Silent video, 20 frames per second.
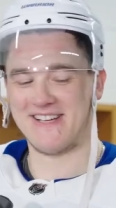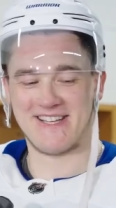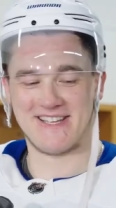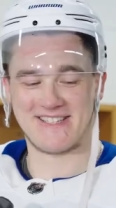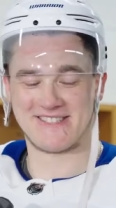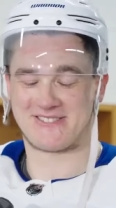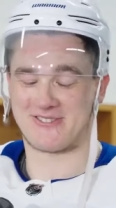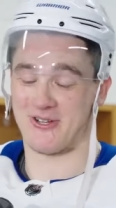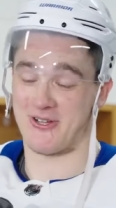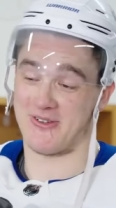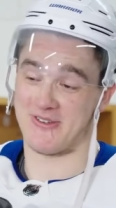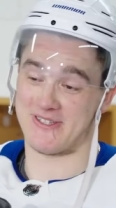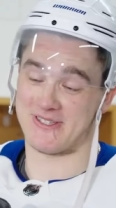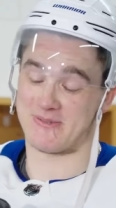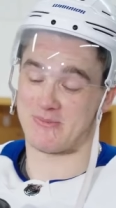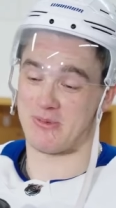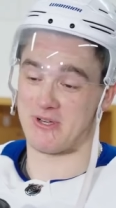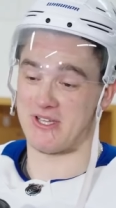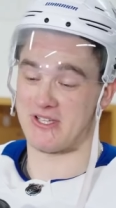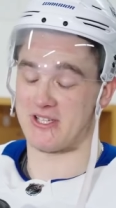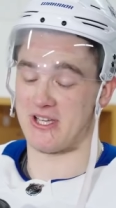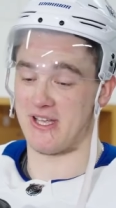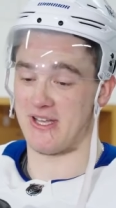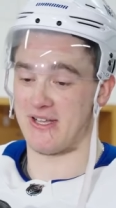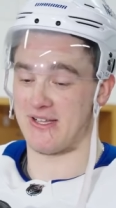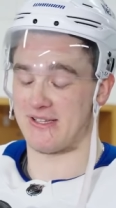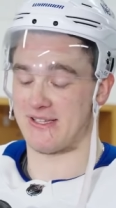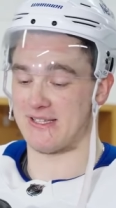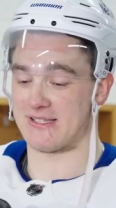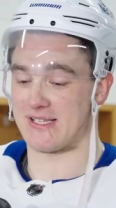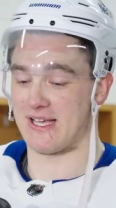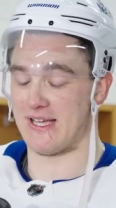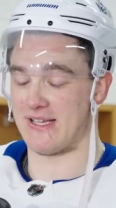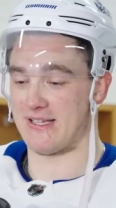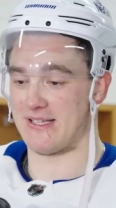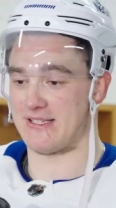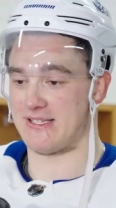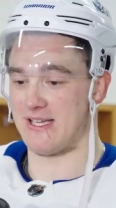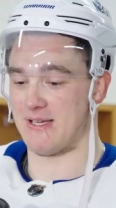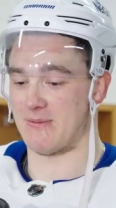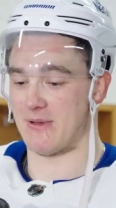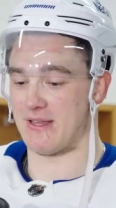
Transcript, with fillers: it's always appreciated inside the team.